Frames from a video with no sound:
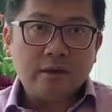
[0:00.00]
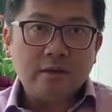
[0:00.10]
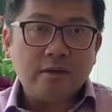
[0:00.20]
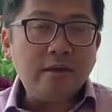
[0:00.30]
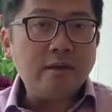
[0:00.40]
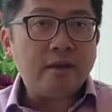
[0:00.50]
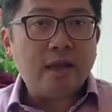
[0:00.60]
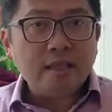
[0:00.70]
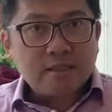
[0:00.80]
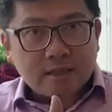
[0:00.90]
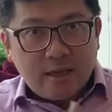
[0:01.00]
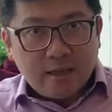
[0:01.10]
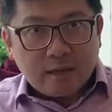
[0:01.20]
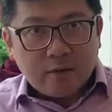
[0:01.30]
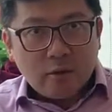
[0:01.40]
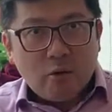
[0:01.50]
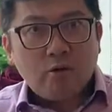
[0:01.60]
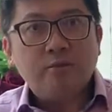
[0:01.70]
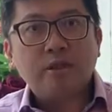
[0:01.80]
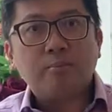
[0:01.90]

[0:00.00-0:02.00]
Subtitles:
then the skin over the